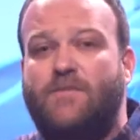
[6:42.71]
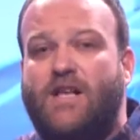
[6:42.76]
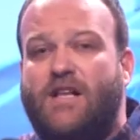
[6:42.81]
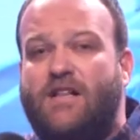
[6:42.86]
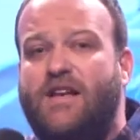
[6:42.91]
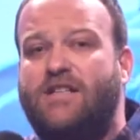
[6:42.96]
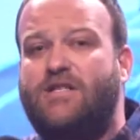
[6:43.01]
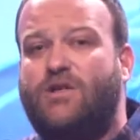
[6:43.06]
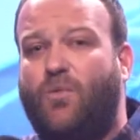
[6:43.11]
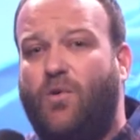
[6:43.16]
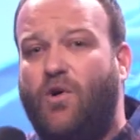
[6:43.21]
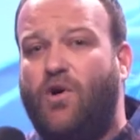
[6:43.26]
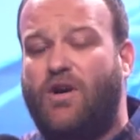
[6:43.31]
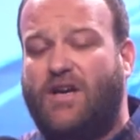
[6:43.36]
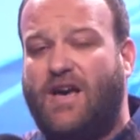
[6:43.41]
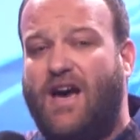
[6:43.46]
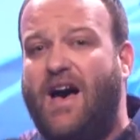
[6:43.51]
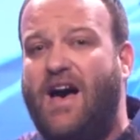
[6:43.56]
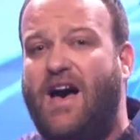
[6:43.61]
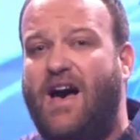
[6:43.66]
Let's work
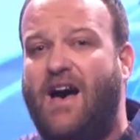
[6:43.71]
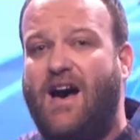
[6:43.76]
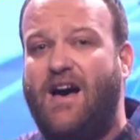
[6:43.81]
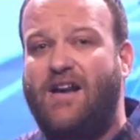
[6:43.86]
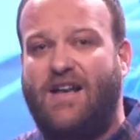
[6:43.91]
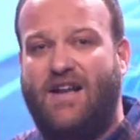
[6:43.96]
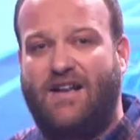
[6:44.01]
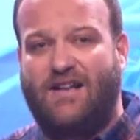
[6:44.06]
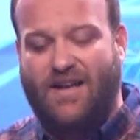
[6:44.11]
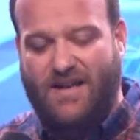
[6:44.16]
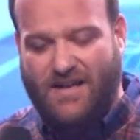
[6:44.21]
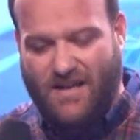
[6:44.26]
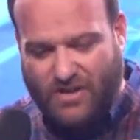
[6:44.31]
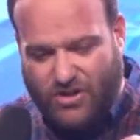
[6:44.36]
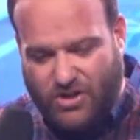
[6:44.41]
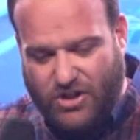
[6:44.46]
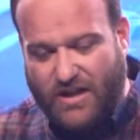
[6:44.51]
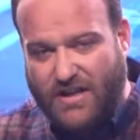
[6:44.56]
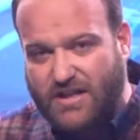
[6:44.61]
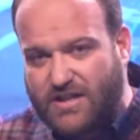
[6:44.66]
hard at letting
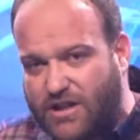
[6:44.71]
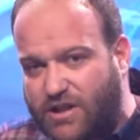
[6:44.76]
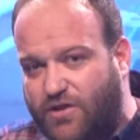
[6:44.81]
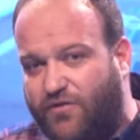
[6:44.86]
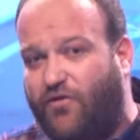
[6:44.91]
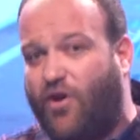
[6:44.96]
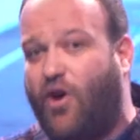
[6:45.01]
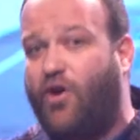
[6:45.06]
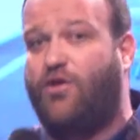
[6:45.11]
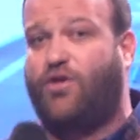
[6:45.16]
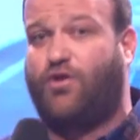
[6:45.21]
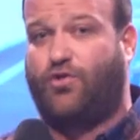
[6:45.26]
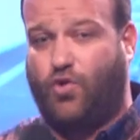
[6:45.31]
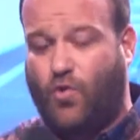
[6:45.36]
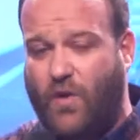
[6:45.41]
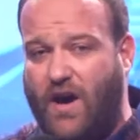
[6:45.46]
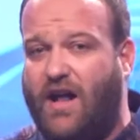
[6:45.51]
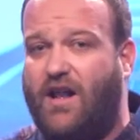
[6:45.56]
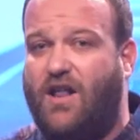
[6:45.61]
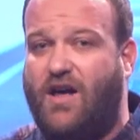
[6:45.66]
Jesus flow
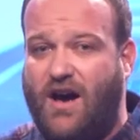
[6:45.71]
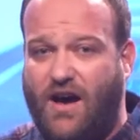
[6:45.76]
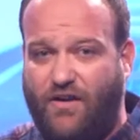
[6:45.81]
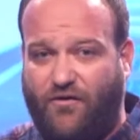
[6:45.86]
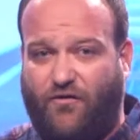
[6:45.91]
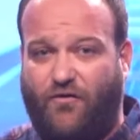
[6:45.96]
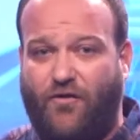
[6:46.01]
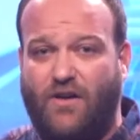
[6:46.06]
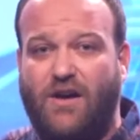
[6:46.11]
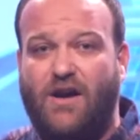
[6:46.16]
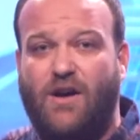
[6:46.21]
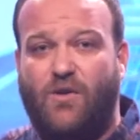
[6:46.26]
through our life,